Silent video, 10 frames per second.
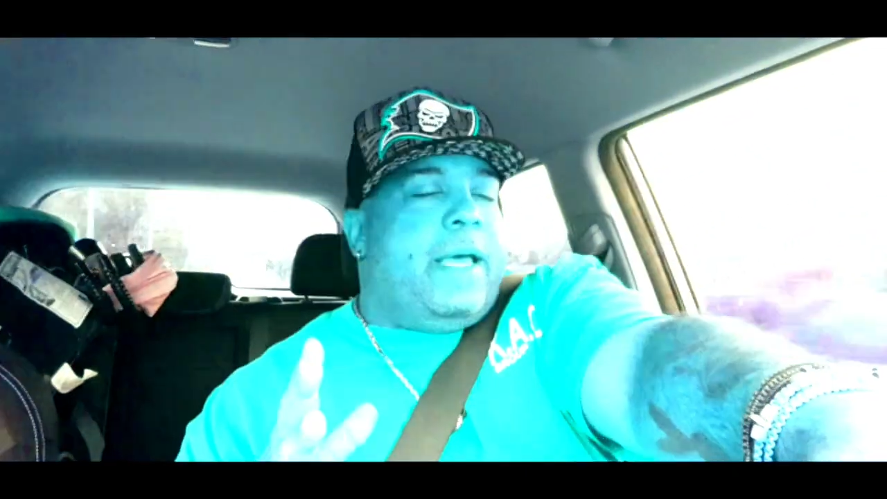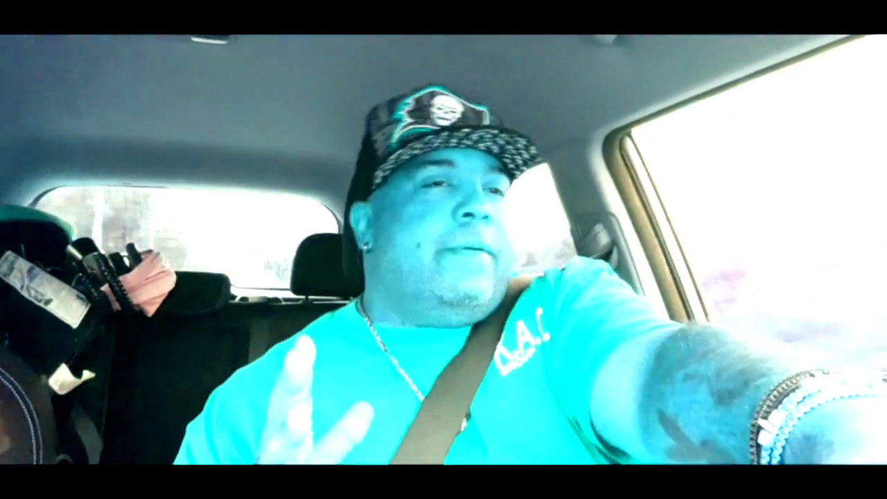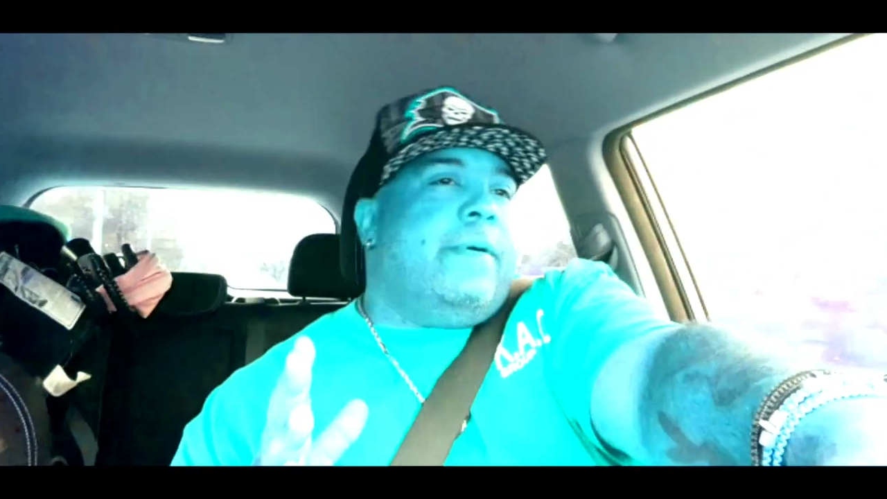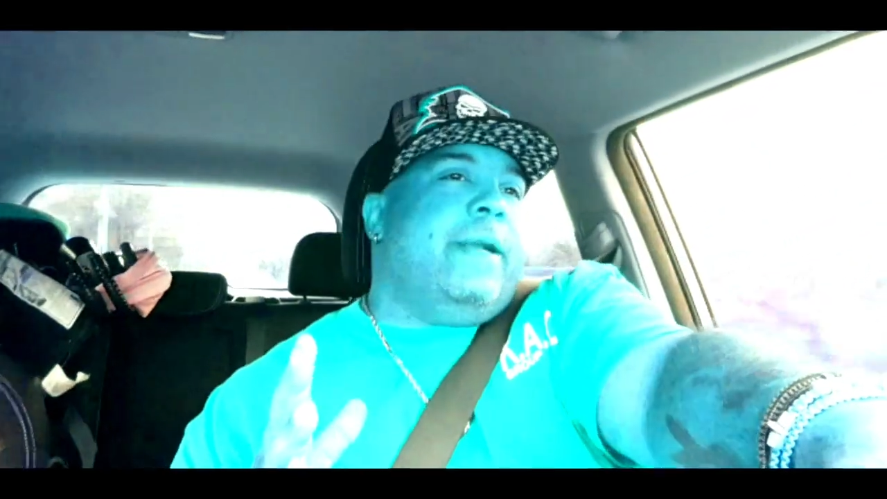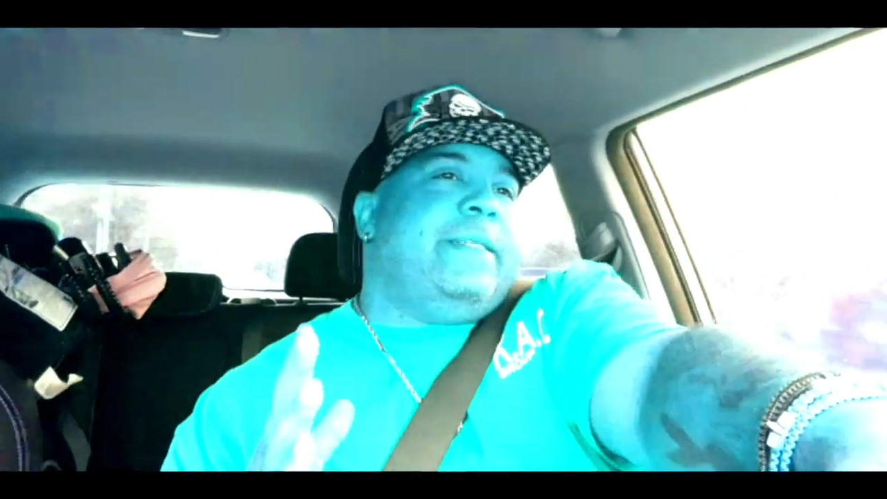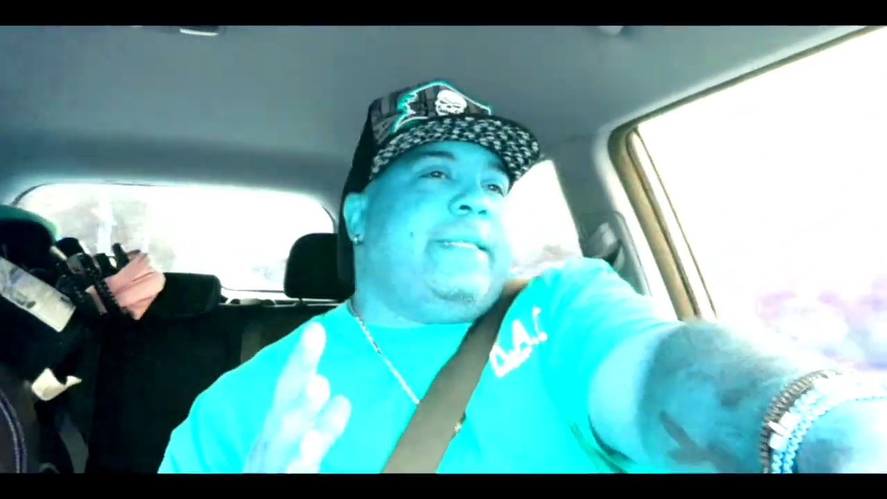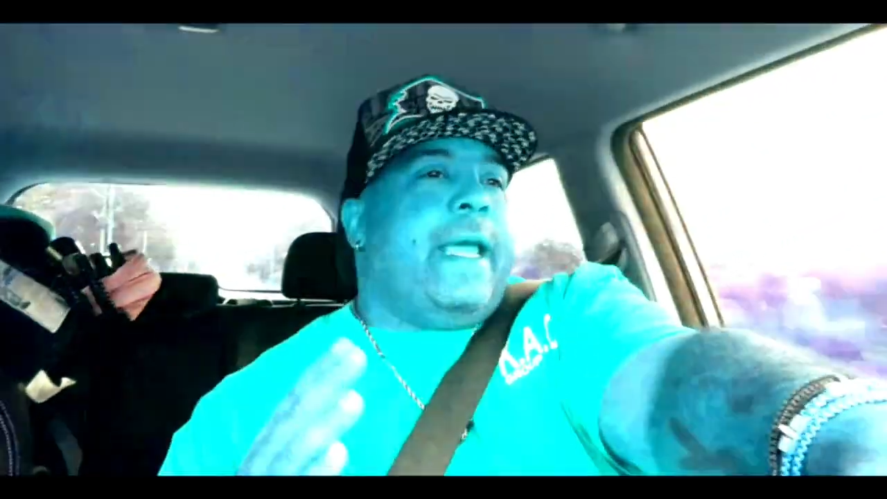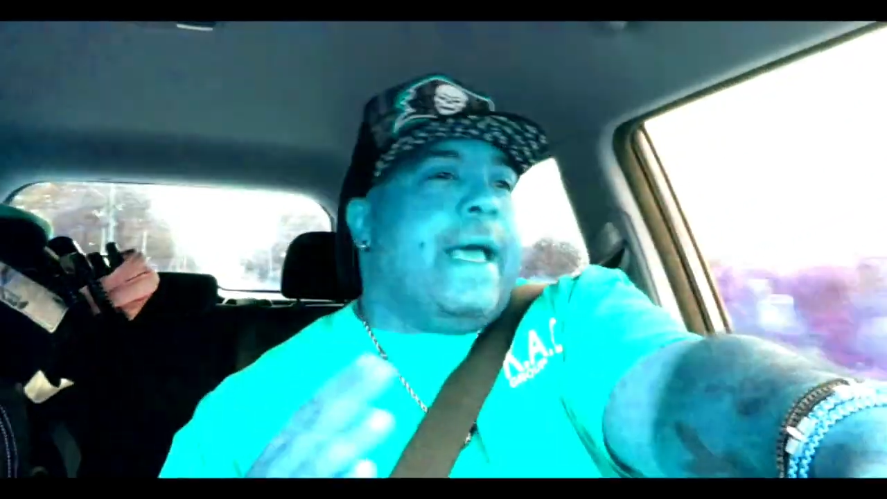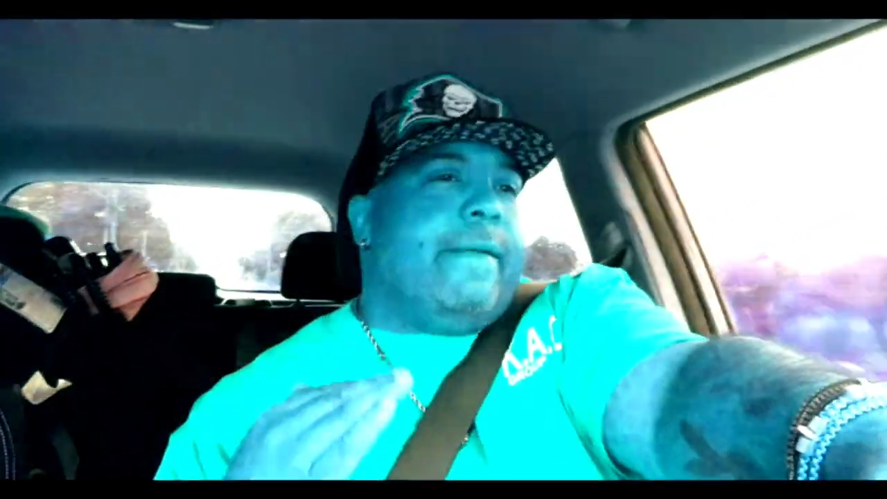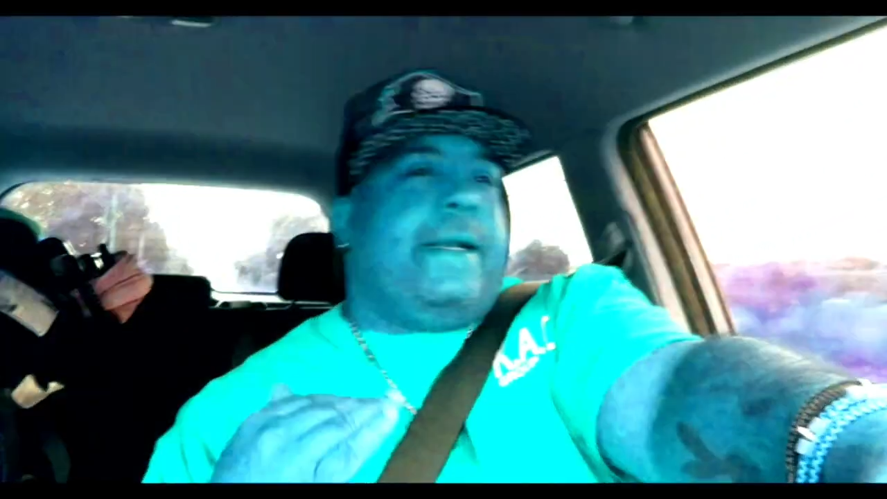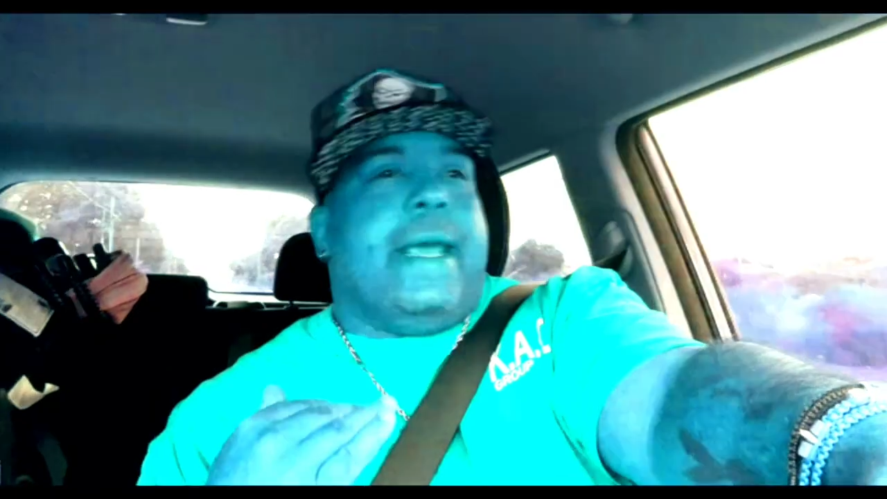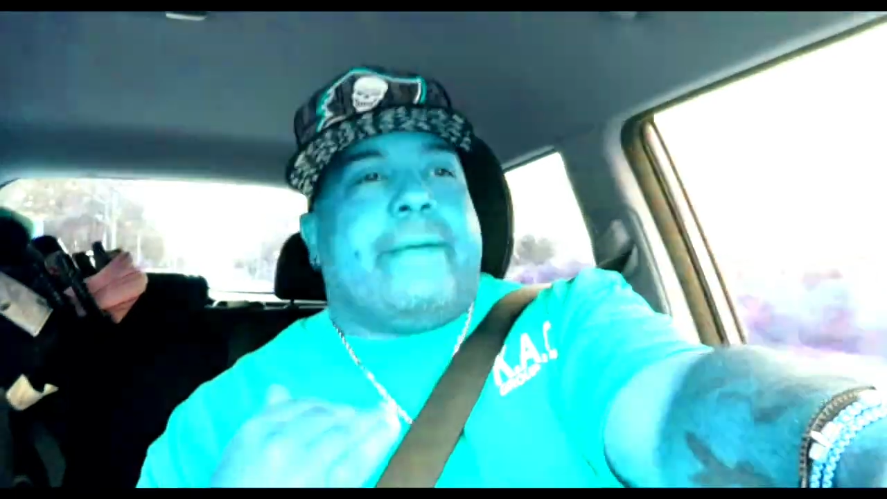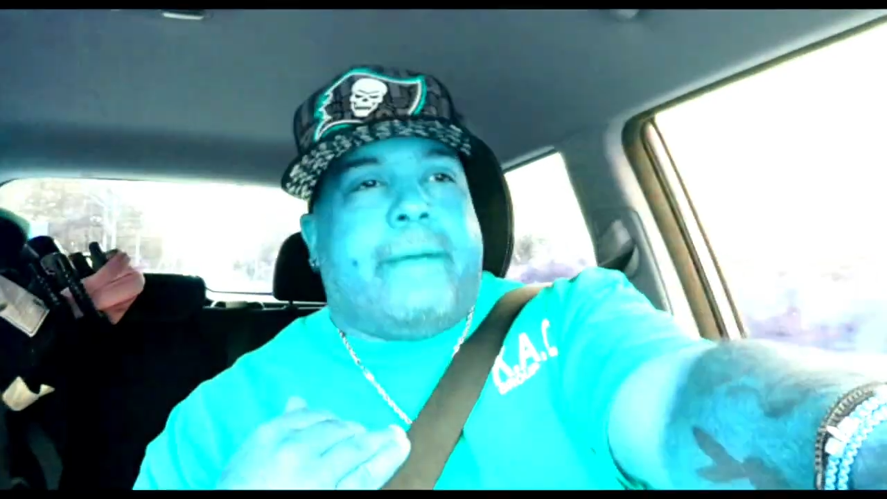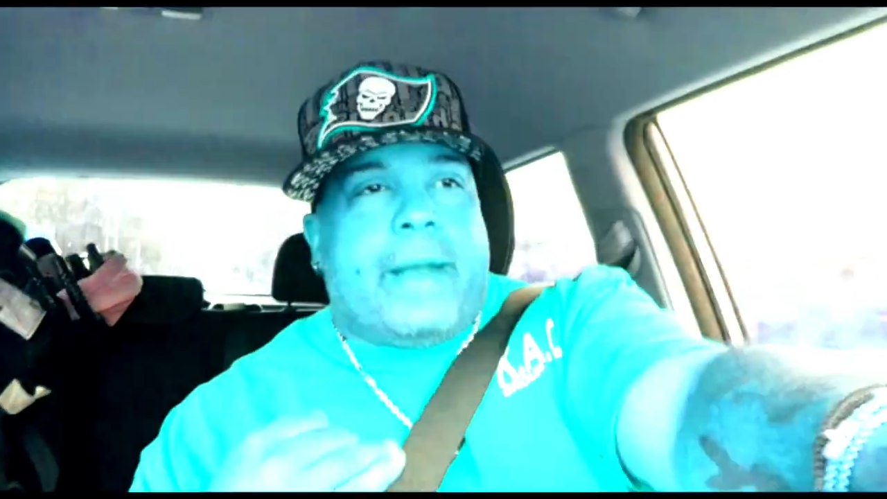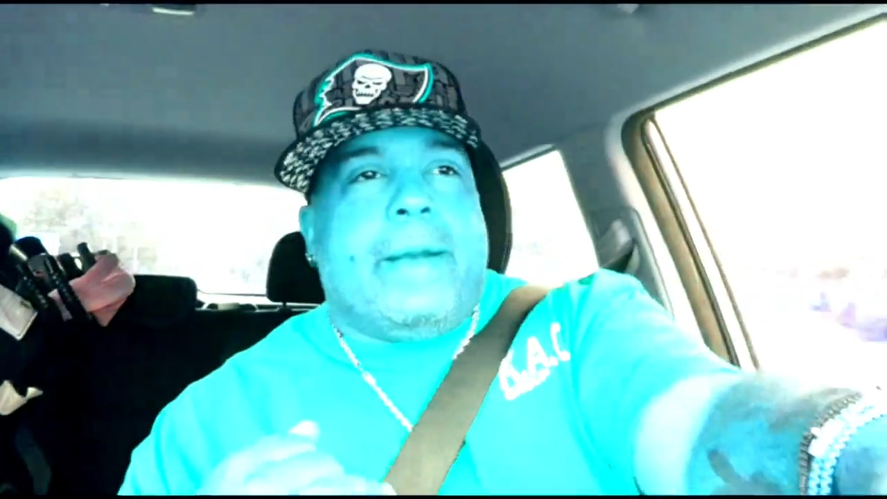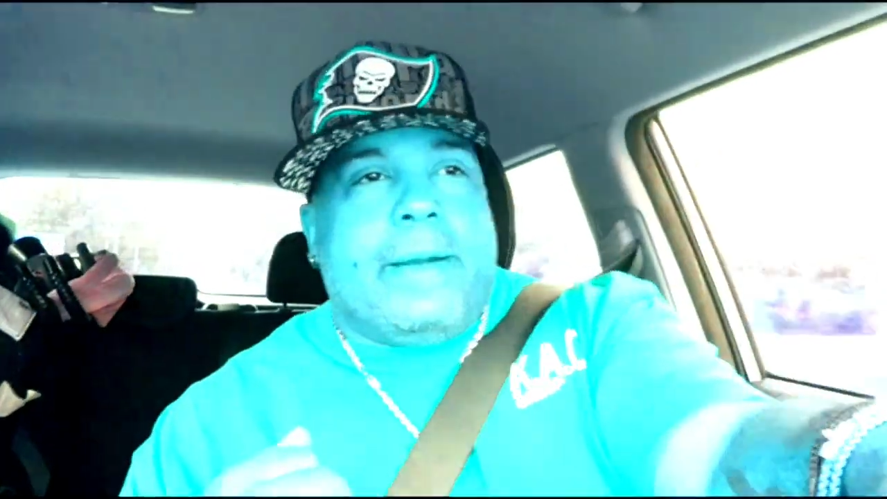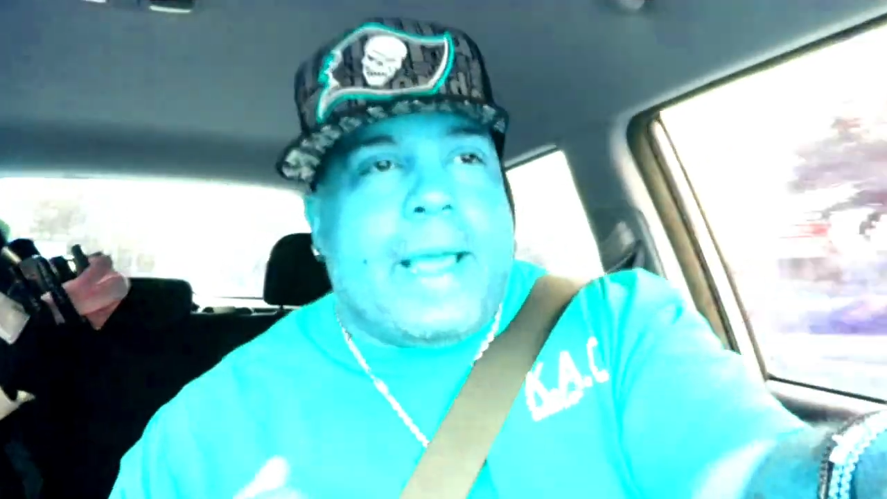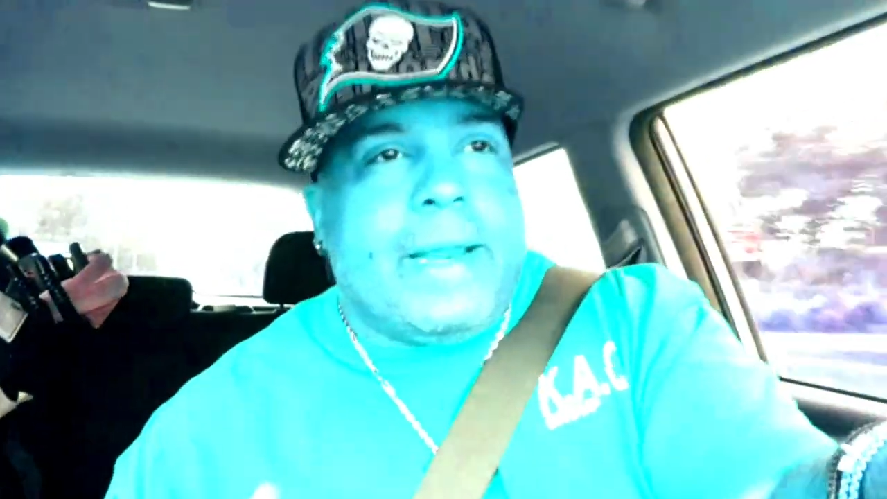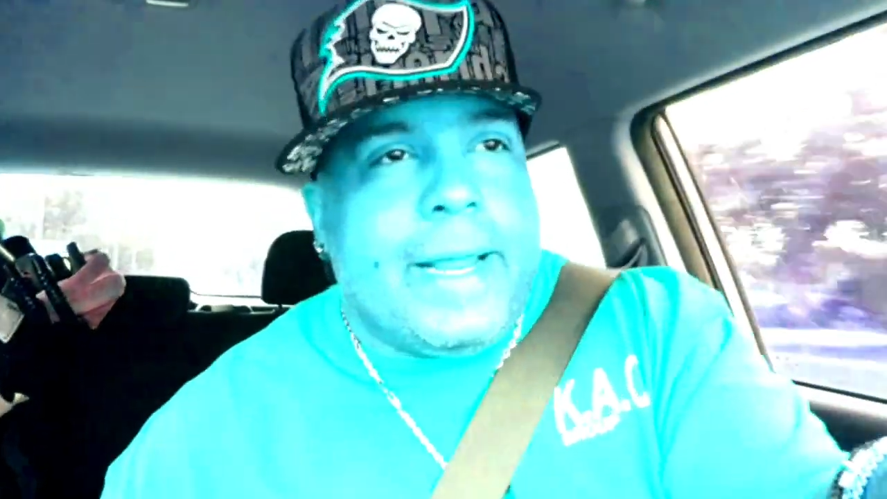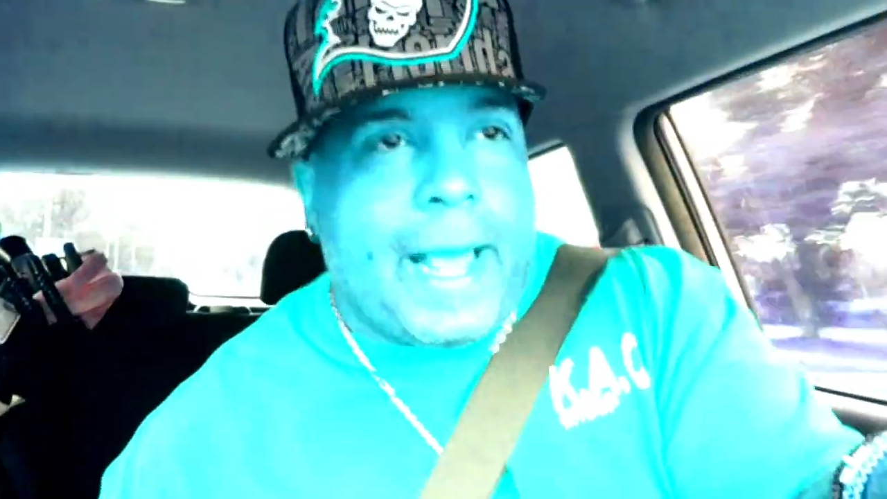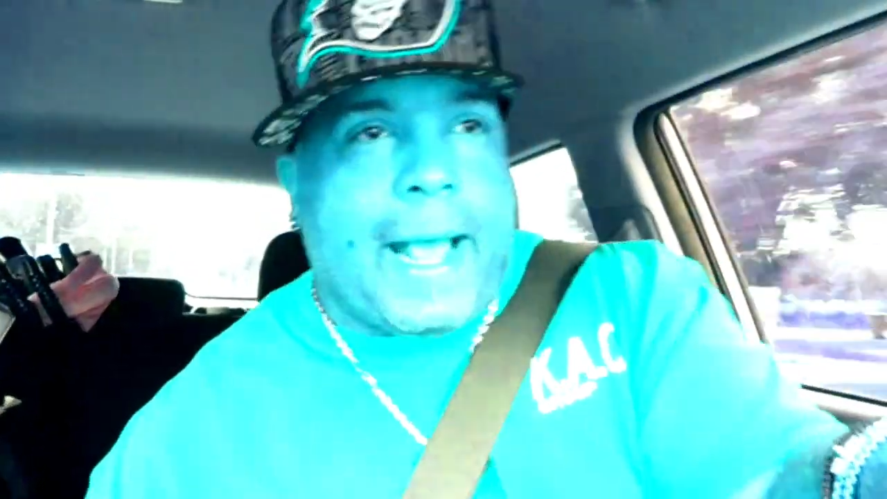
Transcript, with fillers: I don't want to say, I don't want to take credit or nothing.